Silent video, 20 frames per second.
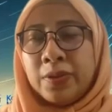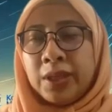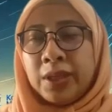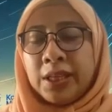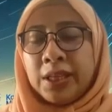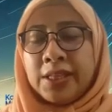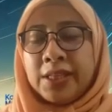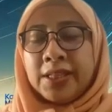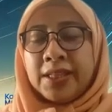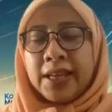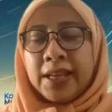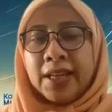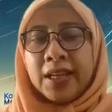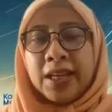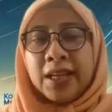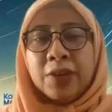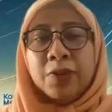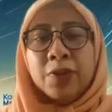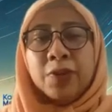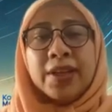is
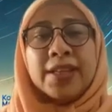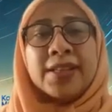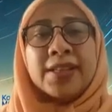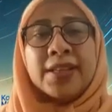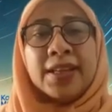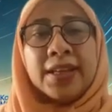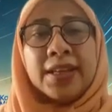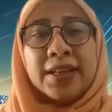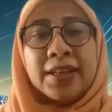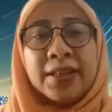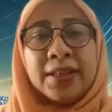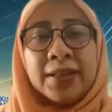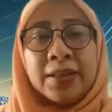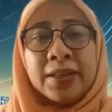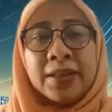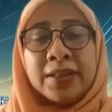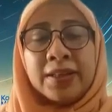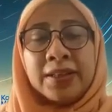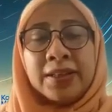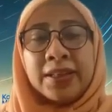technically, you can see that
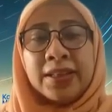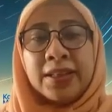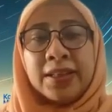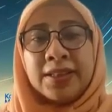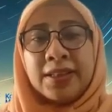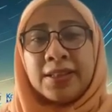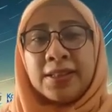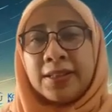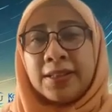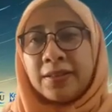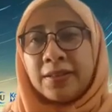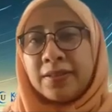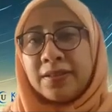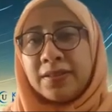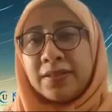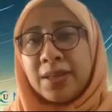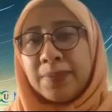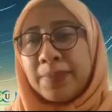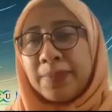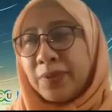the years is around
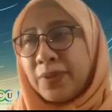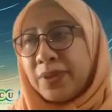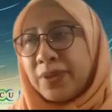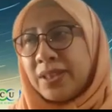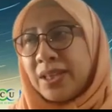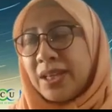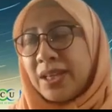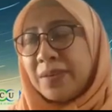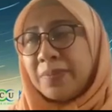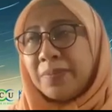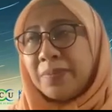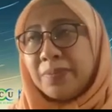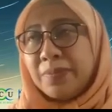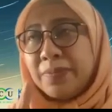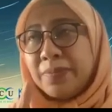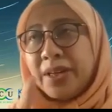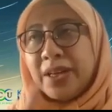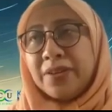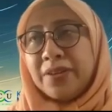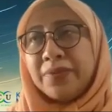10 power 10,
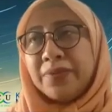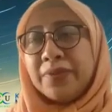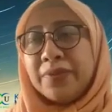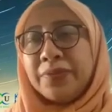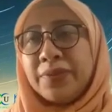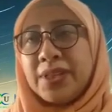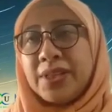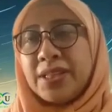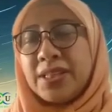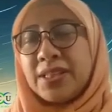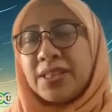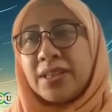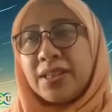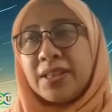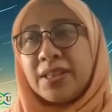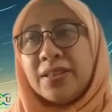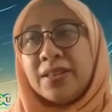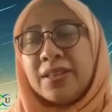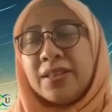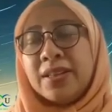but first
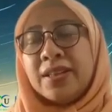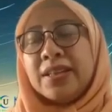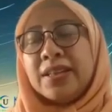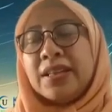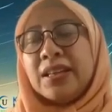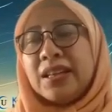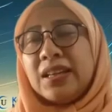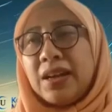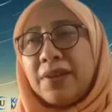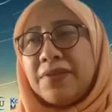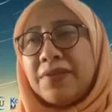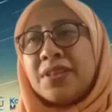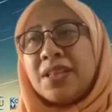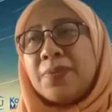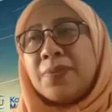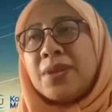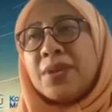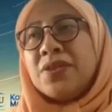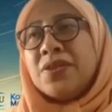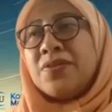star, the
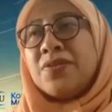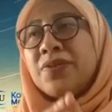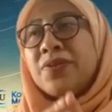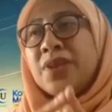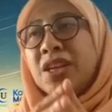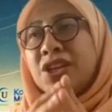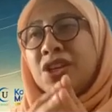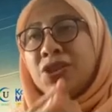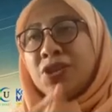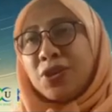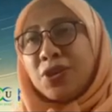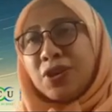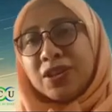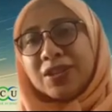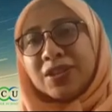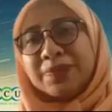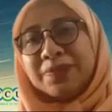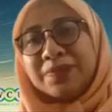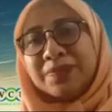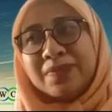lifetime is very short
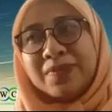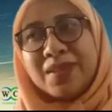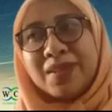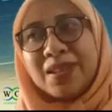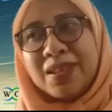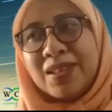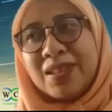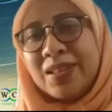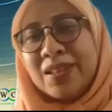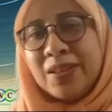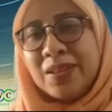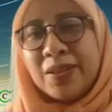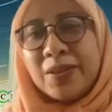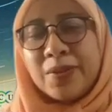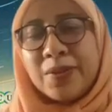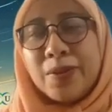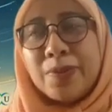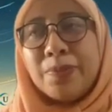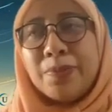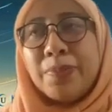
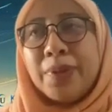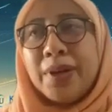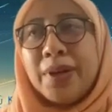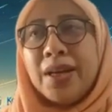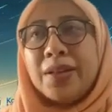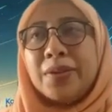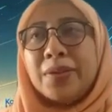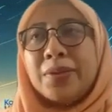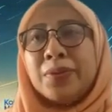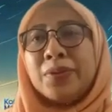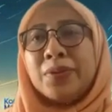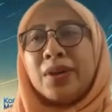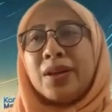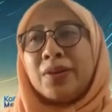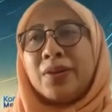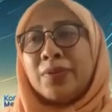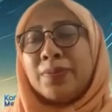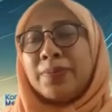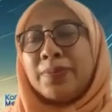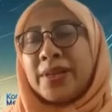compared to
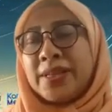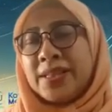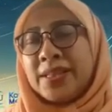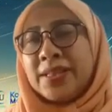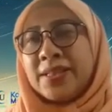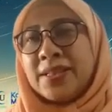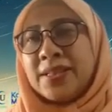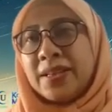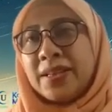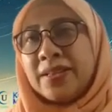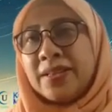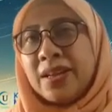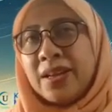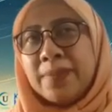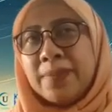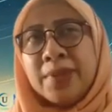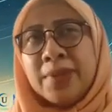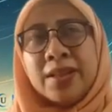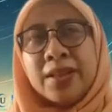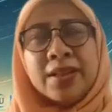our present sun.
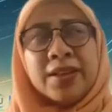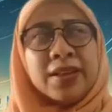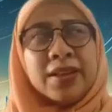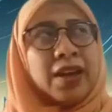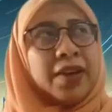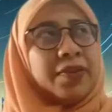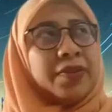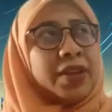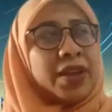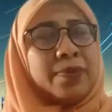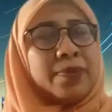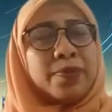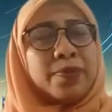I mean, the lifetime